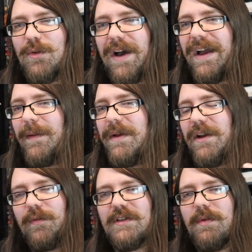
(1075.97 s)
So I am
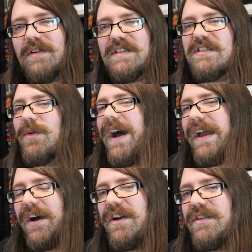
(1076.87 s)
not a rich person. So
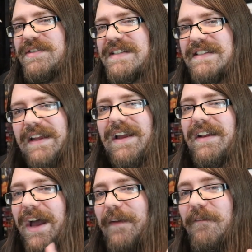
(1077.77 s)
I
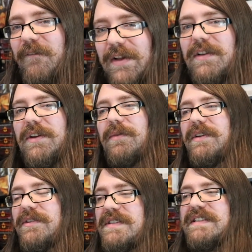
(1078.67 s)
understand, I feel you
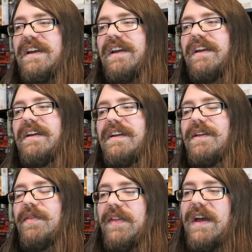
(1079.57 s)
when you say
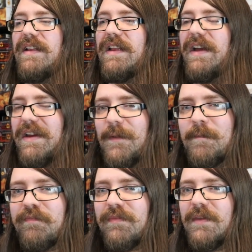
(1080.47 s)
that like,
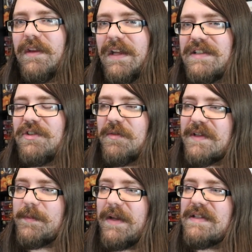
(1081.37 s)
it's too
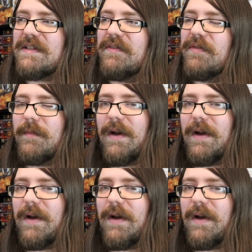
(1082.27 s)
expensive.